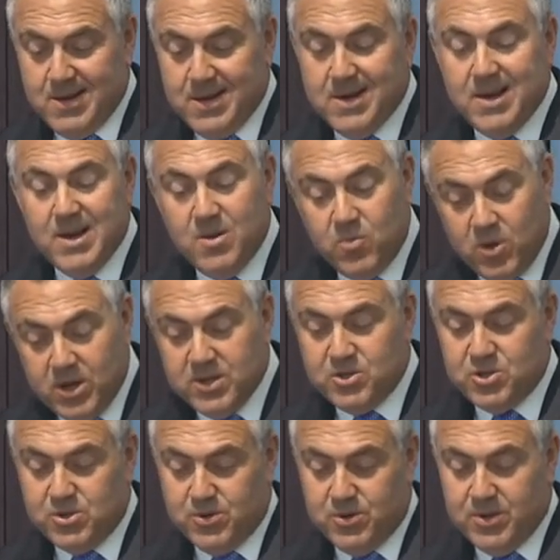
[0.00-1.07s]
Uh, and it will
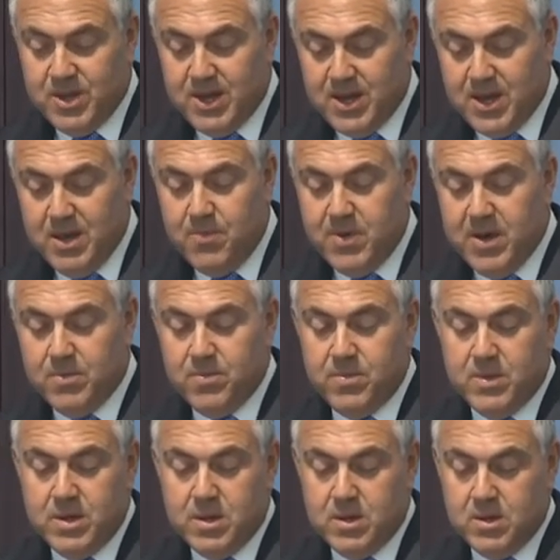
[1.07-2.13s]
ensure they keep
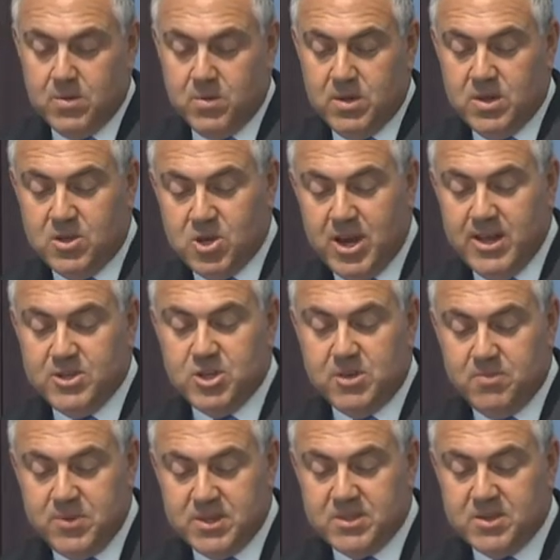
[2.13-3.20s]
up with the
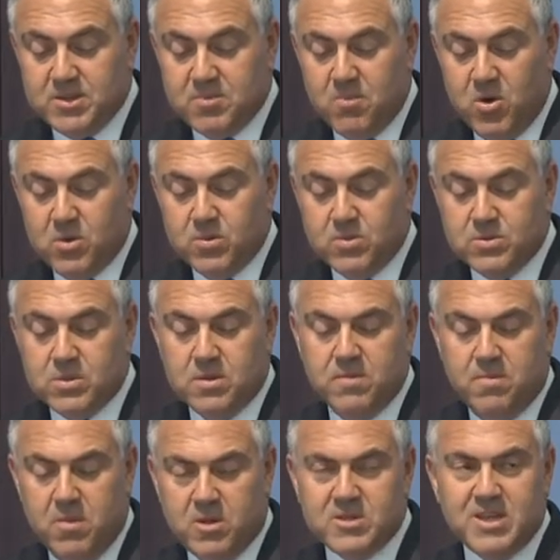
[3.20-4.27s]
changing business models
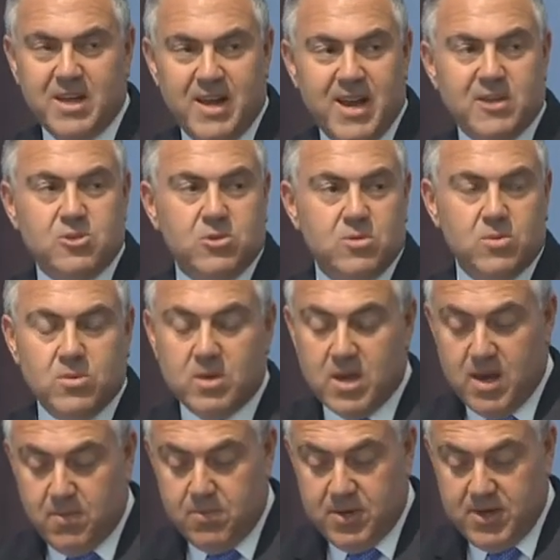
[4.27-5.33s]
of multinational
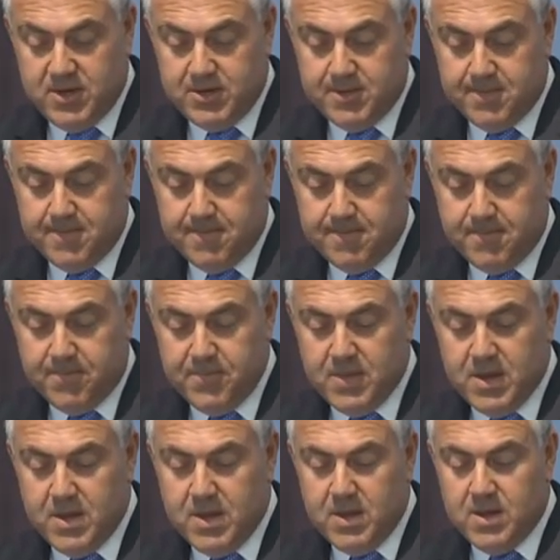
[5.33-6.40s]
companies.
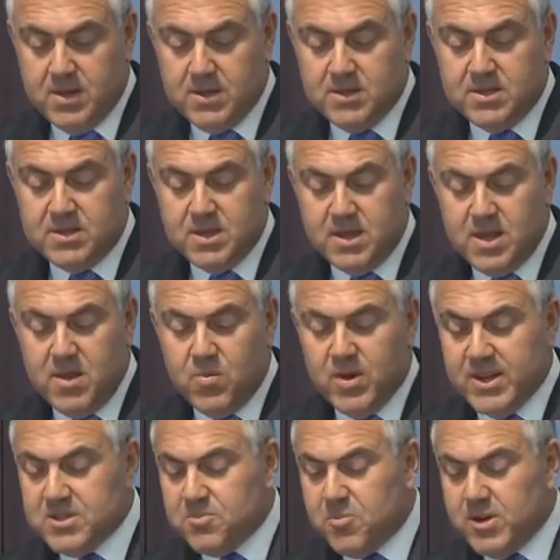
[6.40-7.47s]
In Sydney,
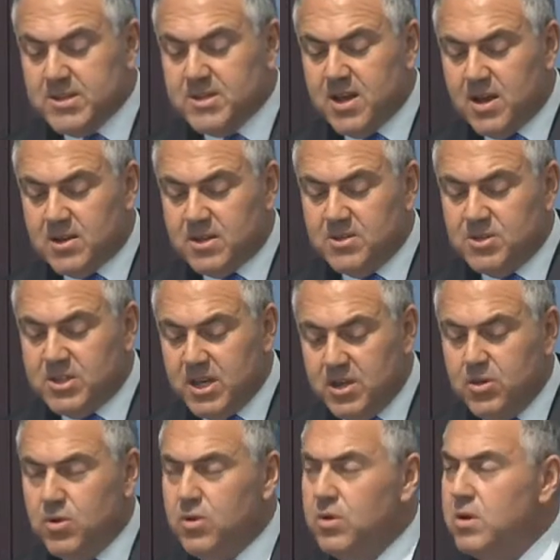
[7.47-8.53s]
we expressed our
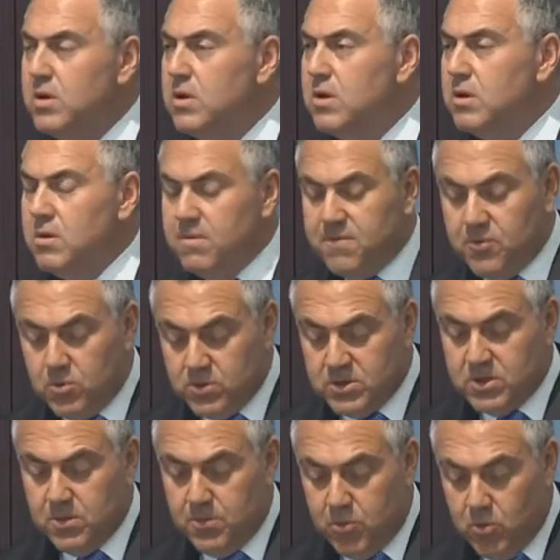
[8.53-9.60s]
continued full
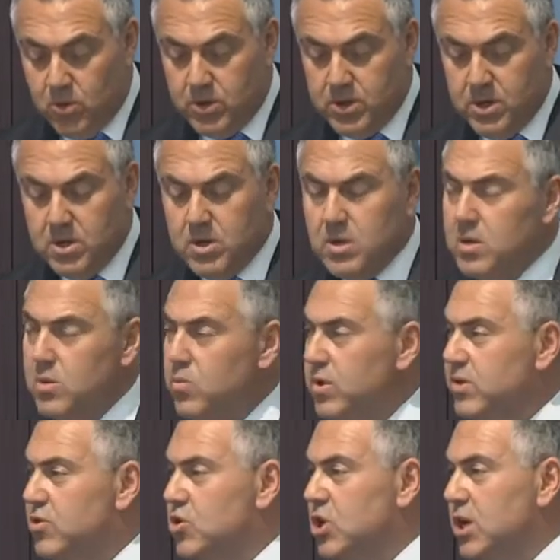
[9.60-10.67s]
support
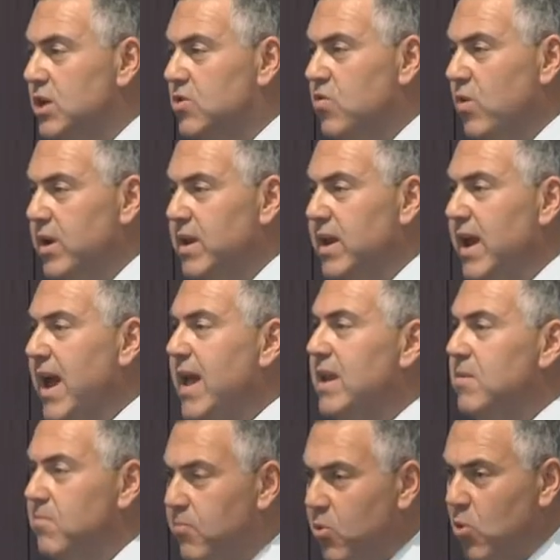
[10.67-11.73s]
with G20
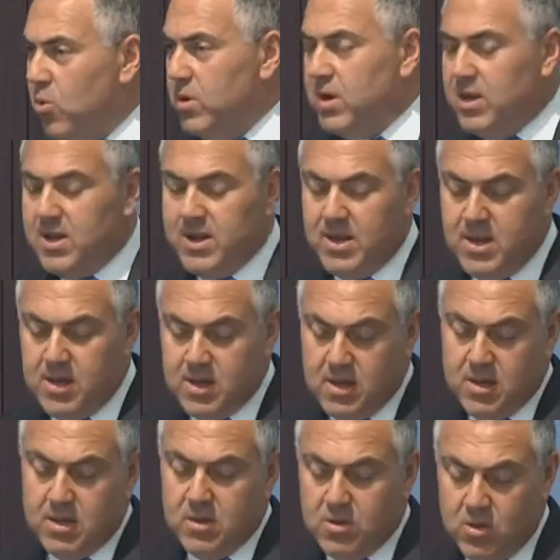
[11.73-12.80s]
and importantly,
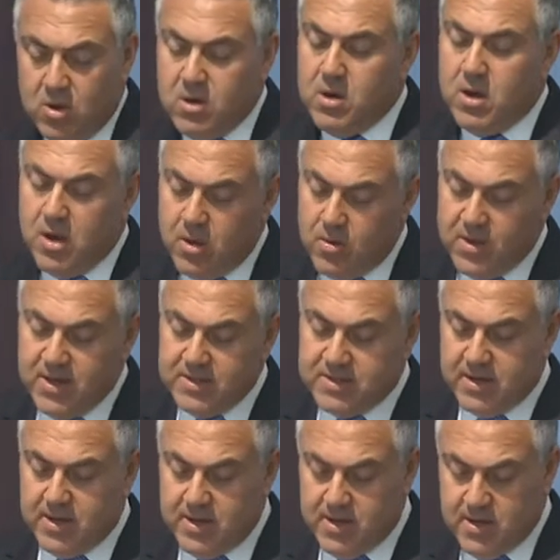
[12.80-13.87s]
non
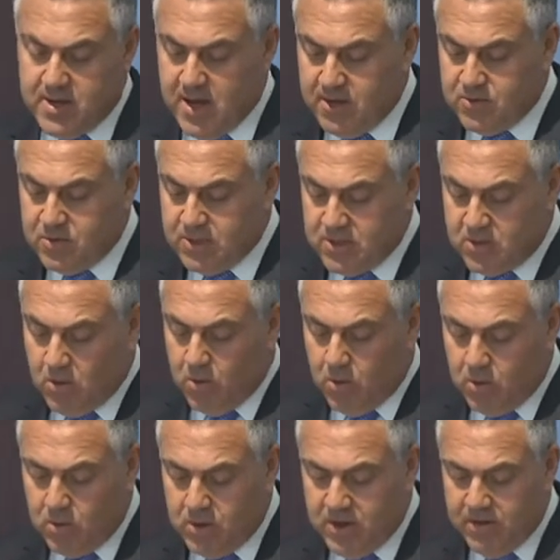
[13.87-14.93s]
OECD countries
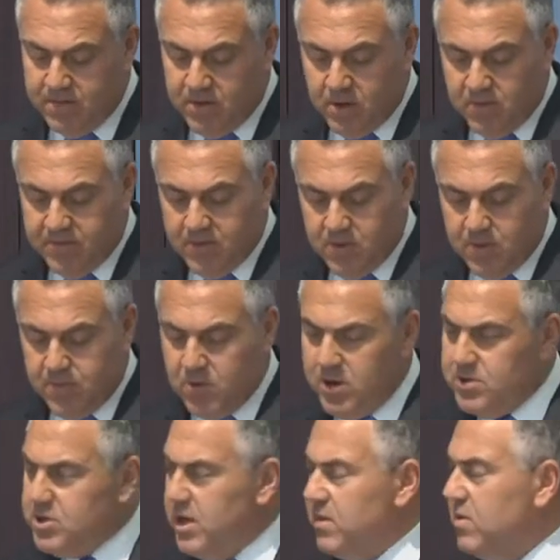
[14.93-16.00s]
all involved in the
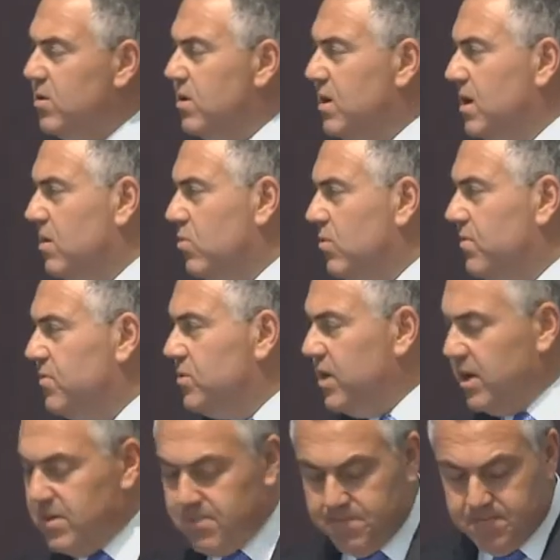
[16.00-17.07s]
project on an equal footing.